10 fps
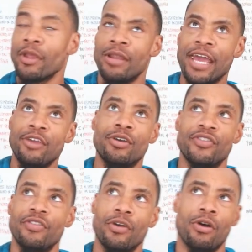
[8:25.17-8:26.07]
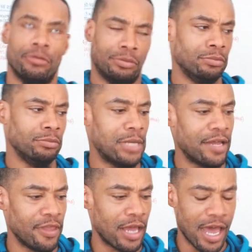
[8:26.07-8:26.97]
like you can sit there and go, hmm, I
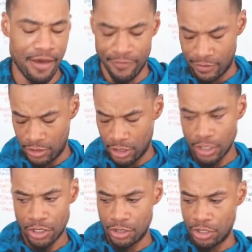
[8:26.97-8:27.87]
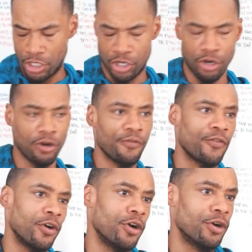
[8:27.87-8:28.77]
think I have a, the, cure
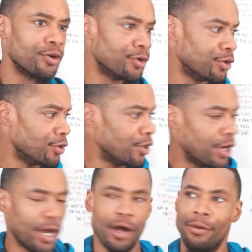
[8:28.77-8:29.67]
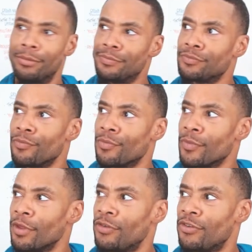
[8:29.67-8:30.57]
for um,
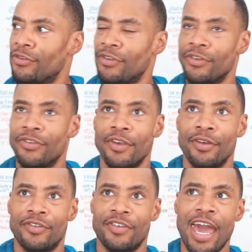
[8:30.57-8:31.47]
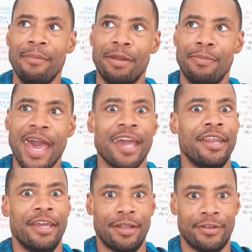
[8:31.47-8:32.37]
scabbed maggot
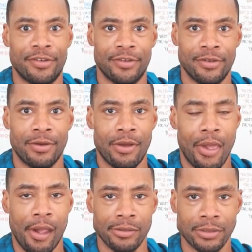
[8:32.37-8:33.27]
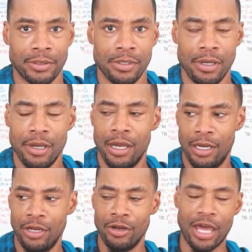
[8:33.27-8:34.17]
is. And
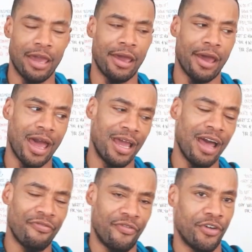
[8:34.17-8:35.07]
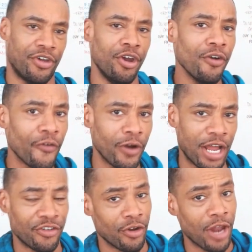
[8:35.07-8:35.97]
then you're like, I got the cure for it. I
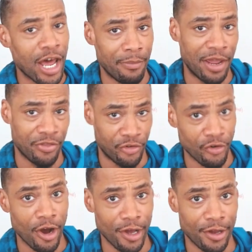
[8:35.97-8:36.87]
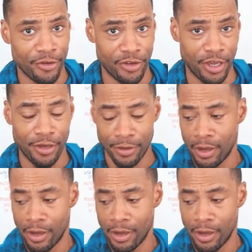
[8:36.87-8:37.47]
just don't know how to make the drug. See,